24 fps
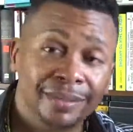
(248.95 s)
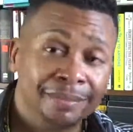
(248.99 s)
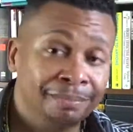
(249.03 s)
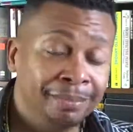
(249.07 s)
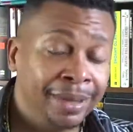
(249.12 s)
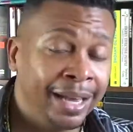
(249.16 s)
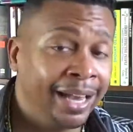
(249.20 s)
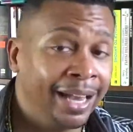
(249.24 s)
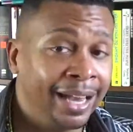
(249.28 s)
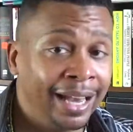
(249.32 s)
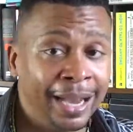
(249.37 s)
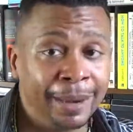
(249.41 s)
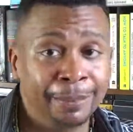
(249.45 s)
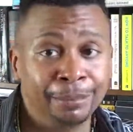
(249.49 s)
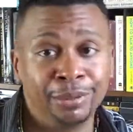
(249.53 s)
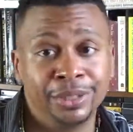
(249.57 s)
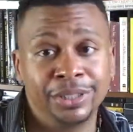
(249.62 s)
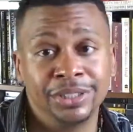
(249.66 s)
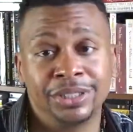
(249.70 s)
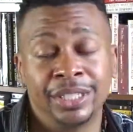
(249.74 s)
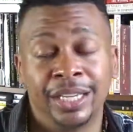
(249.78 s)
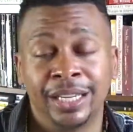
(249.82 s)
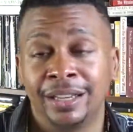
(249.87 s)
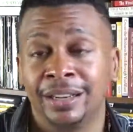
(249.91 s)
Man, I
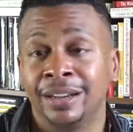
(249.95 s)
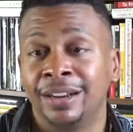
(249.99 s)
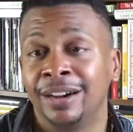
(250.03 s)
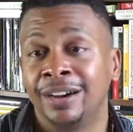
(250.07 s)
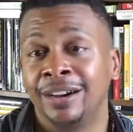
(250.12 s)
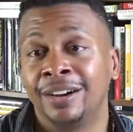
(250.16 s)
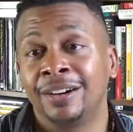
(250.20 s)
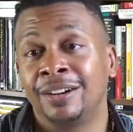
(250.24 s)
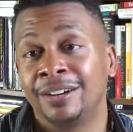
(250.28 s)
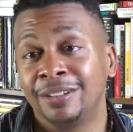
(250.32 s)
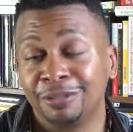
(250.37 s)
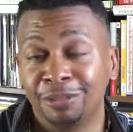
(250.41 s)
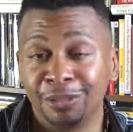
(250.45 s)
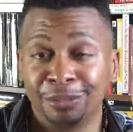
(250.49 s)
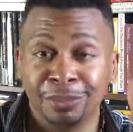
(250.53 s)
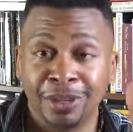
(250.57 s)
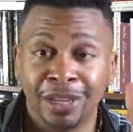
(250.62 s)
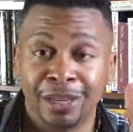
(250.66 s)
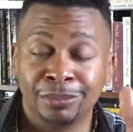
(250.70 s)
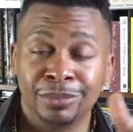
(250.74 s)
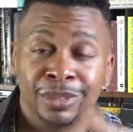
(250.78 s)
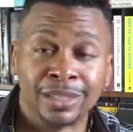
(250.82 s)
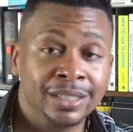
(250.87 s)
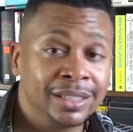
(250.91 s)
appreciate it all.
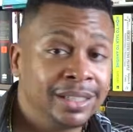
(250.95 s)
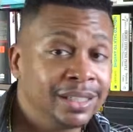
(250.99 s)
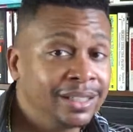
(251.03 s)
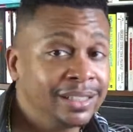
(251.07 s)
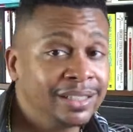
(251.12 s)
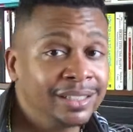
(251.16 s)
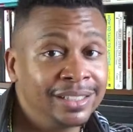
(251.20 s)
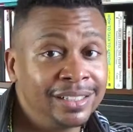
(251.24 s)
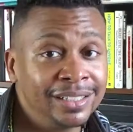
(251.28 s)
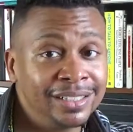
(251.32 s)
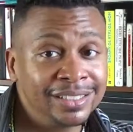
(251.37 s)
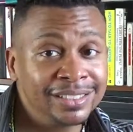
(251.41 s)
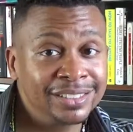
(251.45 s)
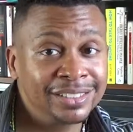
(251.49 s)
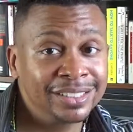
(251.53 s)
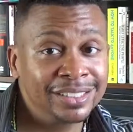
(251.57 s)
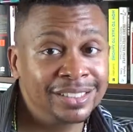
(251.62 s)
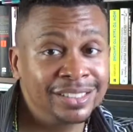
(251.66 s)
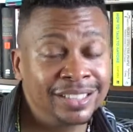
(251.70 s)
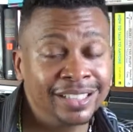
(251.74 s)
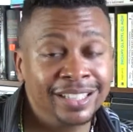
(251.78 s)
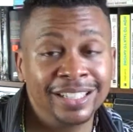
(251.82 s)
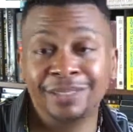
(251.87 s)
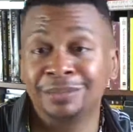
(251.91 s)
Remember, good is
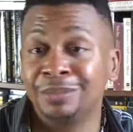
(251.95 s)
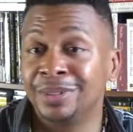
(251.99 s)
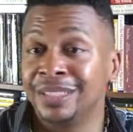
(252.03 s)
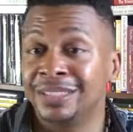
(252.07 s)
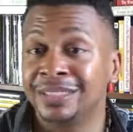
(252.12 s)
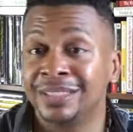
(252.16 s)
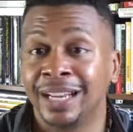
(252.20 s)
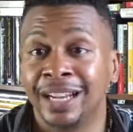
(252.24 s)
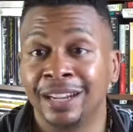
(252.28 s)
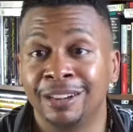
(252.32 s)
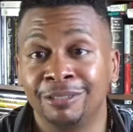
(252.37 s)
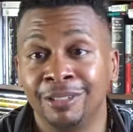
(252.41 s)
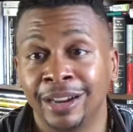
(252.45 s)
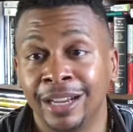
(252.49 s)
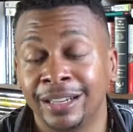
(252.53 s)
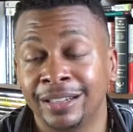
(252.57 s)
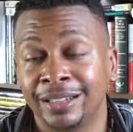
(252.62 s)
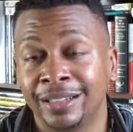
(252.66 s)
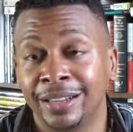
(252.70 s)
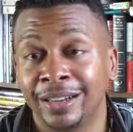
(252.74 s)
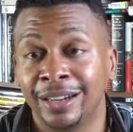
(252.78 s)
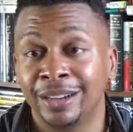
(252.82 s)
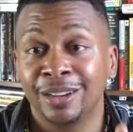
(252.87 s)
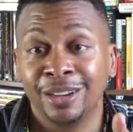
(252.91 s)
good, but it's not great
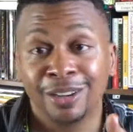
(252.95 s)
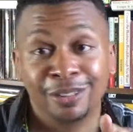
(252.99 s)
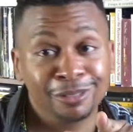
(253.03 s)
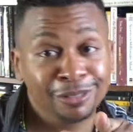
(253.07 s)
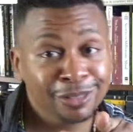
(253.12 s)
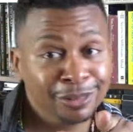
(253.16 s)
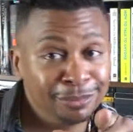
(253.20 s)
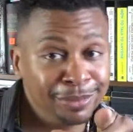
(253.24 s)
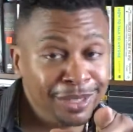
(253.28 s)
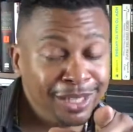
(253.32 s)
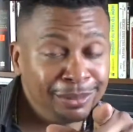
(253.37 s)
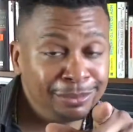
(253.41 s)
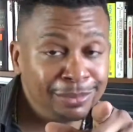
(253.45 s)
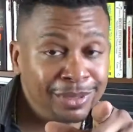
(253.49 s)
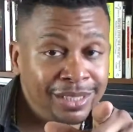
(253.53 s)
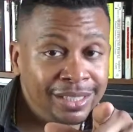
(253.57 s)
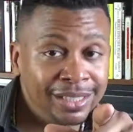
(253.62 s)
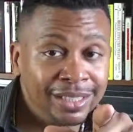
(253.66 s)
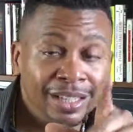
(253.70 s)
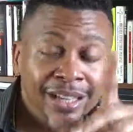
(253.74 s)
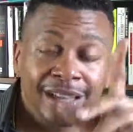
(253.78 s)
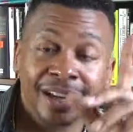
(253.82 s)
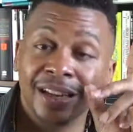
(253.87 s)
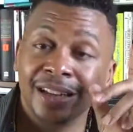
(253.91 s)
enough.
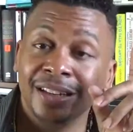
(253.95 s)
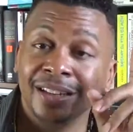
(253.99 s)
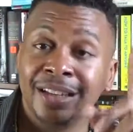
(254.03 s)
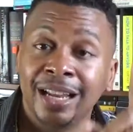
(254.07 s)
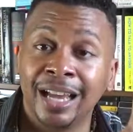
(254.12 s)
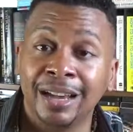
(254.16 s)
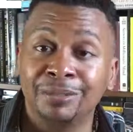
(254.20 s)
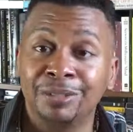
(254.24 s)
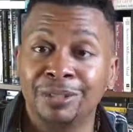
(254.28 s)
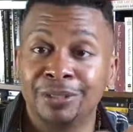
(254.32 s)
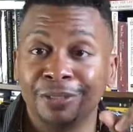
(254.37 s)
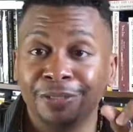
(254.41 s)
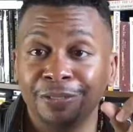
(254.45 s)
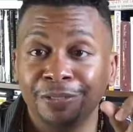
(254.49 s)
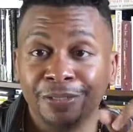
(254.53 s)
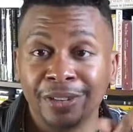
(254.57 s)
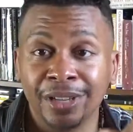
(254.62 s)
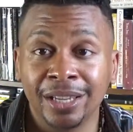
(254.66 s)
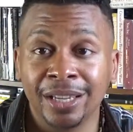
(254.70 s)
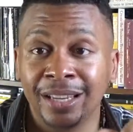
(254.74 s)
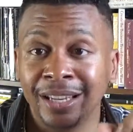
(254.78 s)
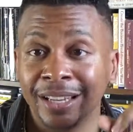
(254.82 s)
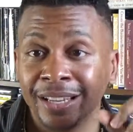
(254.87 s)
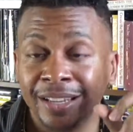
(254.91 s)
Remember, never
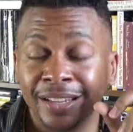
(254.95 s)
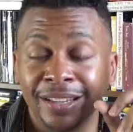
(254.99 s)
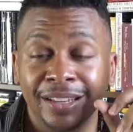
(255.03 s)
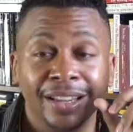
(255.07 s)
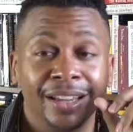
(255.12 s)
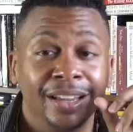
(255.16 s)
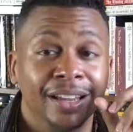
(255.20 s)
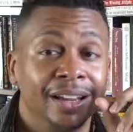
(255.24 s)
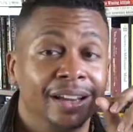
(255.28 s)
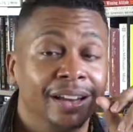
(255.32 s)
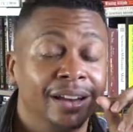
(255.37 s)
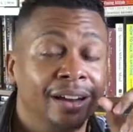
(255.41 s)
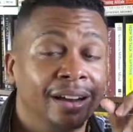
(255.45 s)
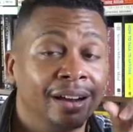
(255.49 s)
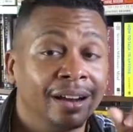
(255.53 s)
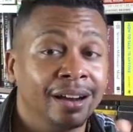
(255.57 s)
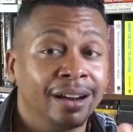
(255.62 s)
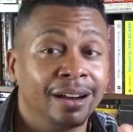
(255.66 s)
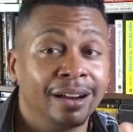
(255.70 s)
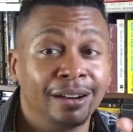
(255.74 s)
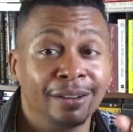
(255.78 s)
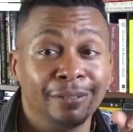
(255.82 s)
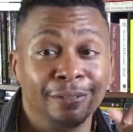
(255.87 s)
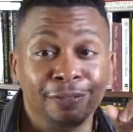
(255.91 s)
feed
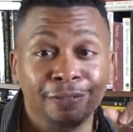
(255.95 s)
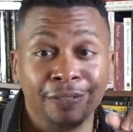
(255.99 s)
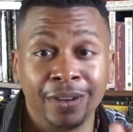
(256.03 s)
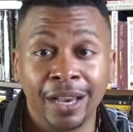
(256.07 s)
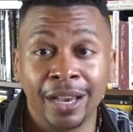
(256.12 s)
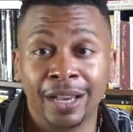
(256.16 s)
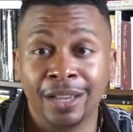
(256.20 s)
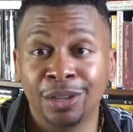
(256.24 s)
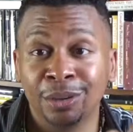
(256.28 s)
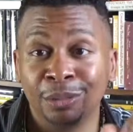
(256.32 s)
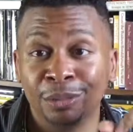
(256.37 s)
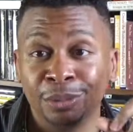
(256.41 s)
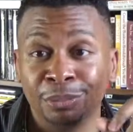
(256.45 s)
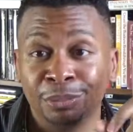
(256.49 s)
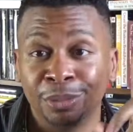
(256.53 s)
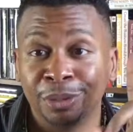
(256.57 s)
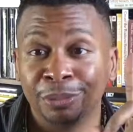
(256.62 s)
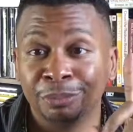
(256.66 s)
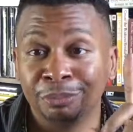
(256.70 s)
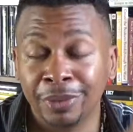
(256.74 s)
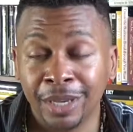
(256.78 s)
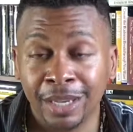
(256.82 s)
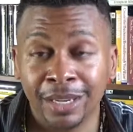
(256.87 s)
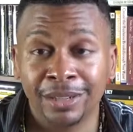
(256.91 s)
uh, failure with
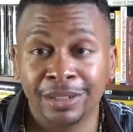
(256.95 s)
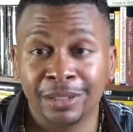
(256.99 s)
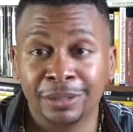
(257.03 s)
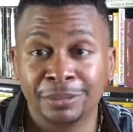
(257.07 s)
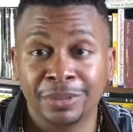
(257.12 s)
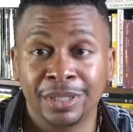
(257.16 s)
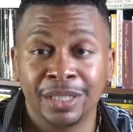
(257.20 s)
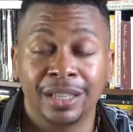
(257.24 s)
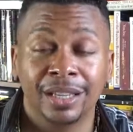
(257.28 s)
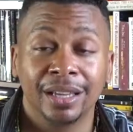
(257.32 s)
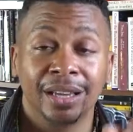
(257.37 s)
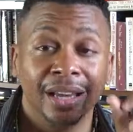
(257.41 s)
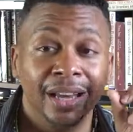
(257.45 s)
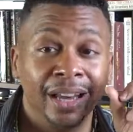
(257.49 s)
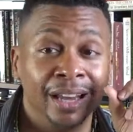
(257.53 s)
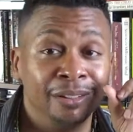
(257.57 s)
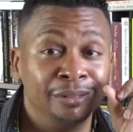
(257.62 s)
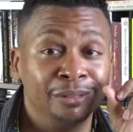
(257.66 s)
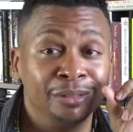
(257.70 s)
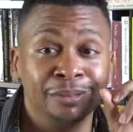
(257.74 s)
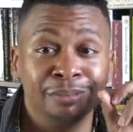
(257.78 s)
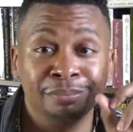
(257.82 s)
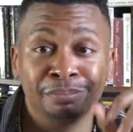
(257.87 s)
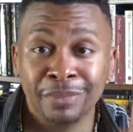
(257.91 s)
momentum.
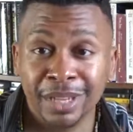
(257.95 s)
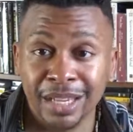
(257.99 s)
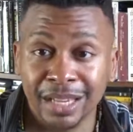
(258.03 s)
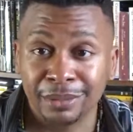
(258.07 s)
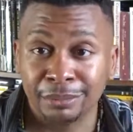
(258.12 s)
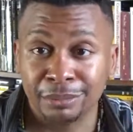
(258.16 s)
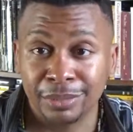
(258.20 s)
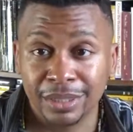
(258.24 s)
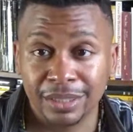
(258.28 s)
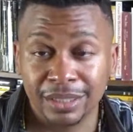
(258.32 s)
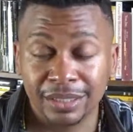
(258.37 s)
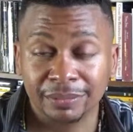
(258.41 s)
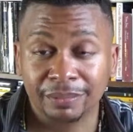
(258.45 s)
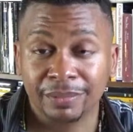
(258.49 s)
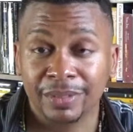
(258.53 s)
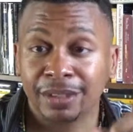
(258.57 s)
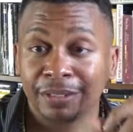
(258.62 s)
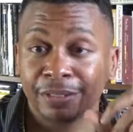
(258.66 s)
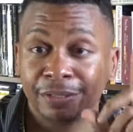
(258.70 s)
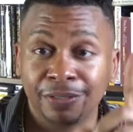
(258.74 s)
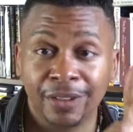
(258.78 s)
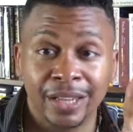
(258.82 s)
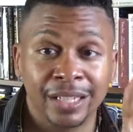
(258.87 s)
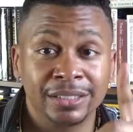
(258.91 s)
And remember,
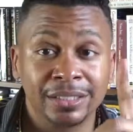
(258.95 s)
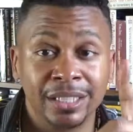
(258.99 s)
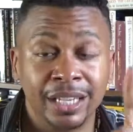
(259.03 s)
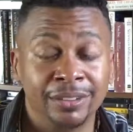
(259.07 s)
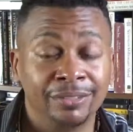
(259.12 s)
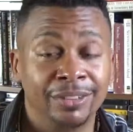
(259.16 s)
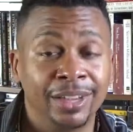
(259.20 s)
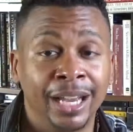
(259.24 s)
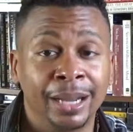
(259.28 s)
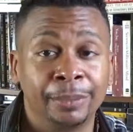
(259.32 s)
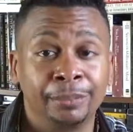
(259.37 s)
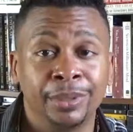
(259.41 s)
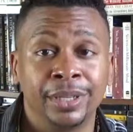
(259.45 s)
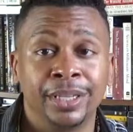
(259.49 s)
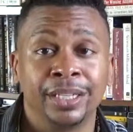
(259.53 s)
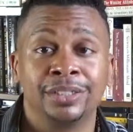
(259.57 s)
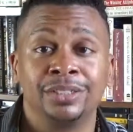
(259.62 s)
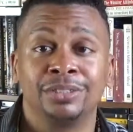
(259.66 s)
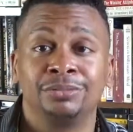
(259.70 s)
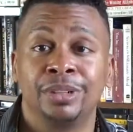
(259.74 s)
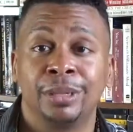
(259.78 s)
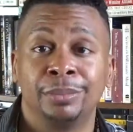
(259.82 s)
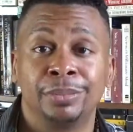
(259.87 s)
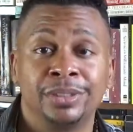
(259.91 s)
face every
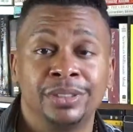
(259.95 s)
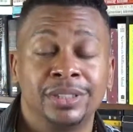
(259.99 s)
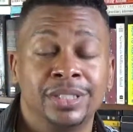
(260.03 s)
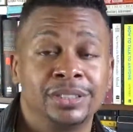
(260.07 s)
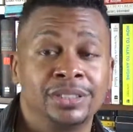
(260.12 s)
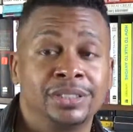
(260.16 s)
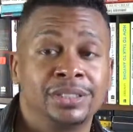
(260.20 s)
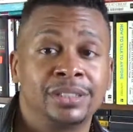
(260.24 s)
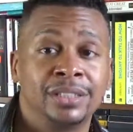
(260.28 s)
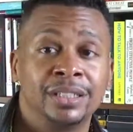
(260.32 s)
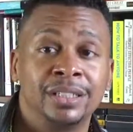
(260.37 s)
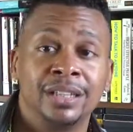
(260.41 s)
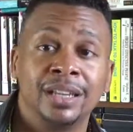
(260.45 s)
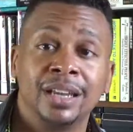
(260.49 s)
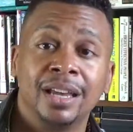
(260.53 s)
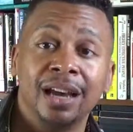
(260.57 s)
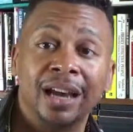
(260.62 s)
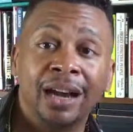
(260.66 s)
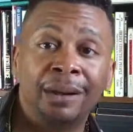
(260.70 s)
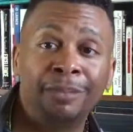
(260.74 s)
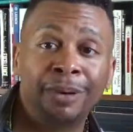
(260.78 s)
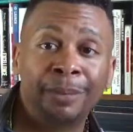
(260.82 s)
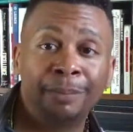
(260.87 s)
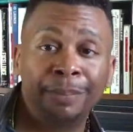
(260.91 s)
apprehension repetitiously.
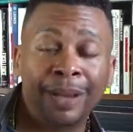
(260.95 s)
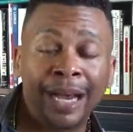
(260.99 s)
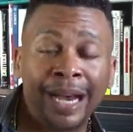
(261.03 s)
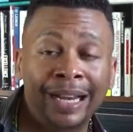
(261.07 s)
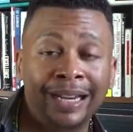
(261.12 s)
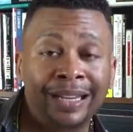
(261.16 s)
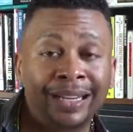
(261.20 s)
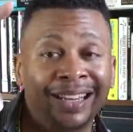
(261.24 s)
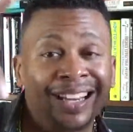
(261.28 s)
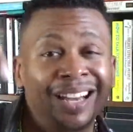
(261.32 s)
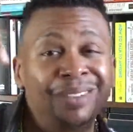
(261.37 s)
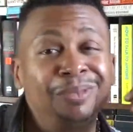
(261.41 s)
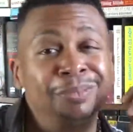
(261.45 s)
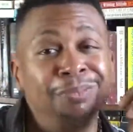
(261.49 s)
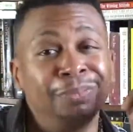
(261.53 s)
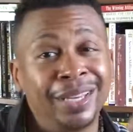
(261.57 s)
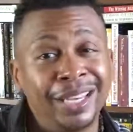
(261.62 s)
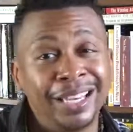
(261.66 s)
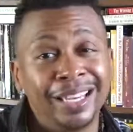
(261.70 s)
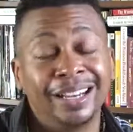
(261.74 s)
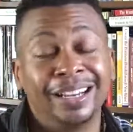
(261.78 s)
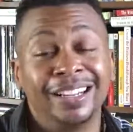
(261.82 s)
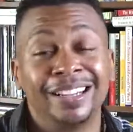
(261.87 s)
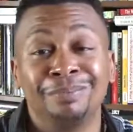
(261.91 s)
I'm up out of here. I'm going to be
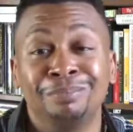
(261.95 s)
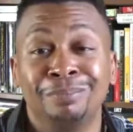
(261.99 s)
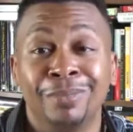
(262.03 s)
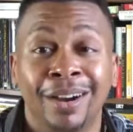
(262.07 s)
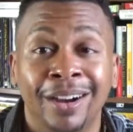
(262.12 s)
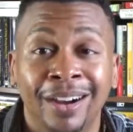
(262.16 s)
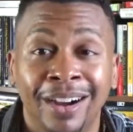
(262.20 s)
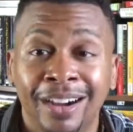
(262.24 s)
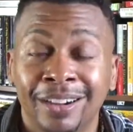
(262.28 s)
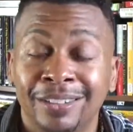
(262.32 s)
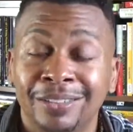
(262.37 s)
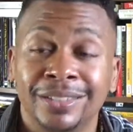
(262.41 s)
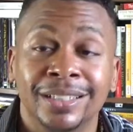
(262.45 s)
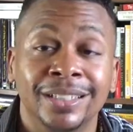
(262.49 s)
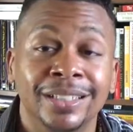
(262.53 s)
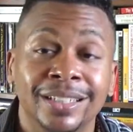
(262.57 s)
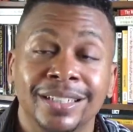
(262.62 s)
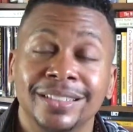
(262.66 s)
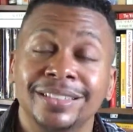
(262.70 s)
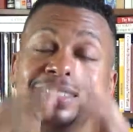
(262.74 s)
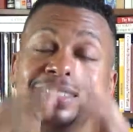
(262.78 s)
here tomorrow on the